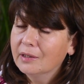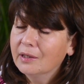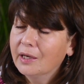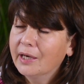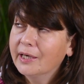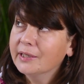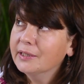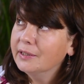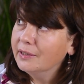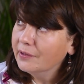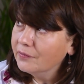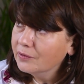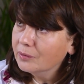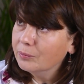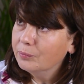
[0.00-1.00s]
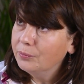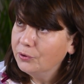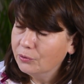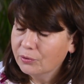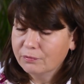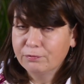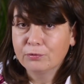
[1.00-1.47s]
I had another
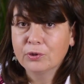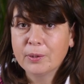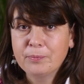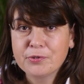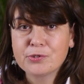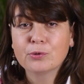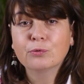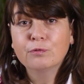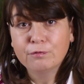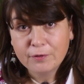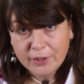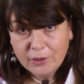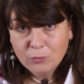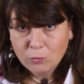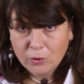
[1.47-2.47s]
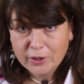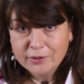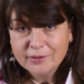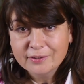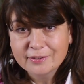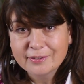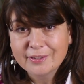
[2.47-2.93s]
beautiful episode, funny
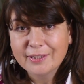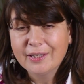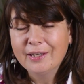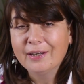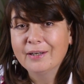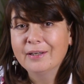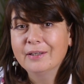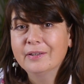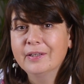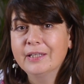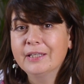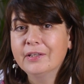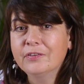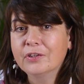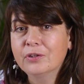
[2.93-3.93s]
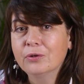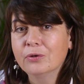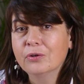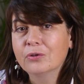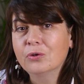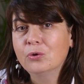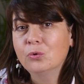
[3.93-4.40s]
one, another
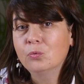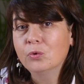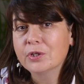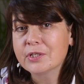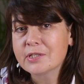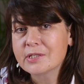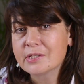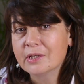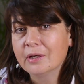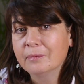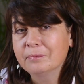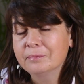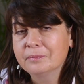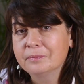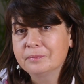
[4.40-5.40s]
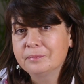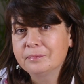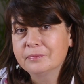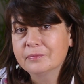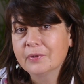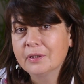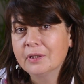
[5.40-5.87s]
girl who was
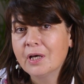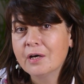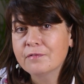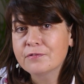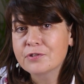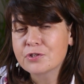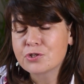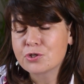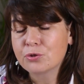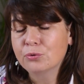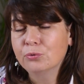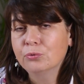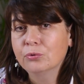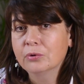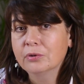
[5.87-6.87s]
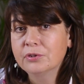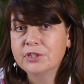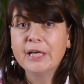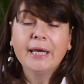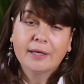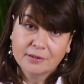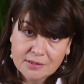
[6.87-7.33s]
loves to
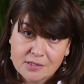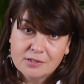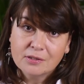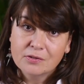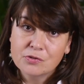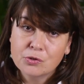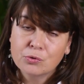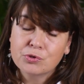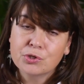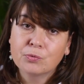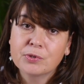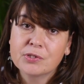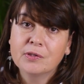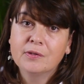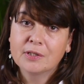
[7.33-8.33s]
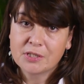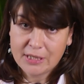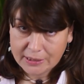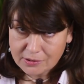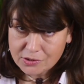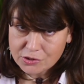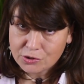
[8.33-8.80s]
dance. So she was in the
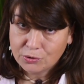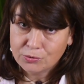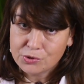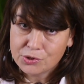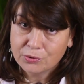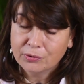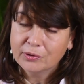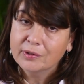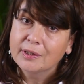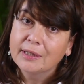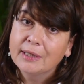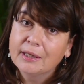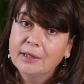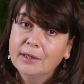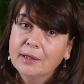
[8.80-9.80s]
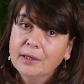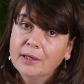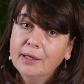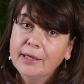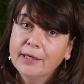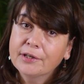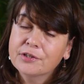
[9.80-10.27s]
dance studio,
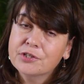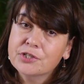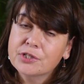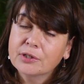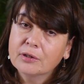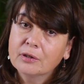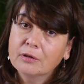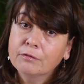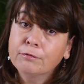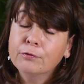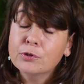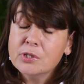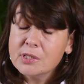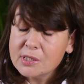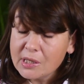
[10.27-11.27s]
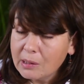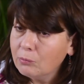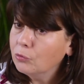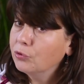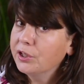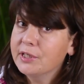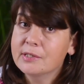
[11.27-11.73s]
and for
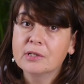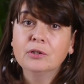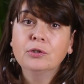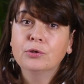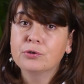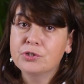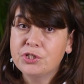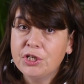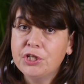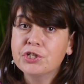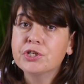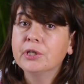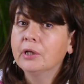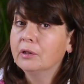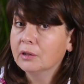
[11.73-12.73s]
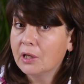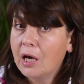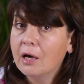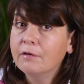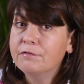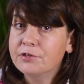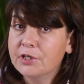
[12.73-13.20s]
some reason her teacher
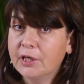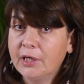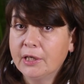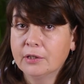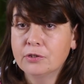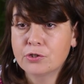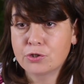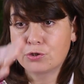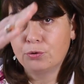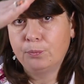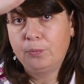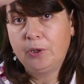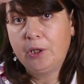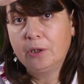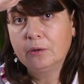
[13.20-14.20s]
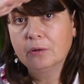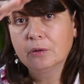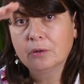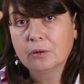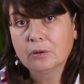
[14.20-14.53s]
loved kids to be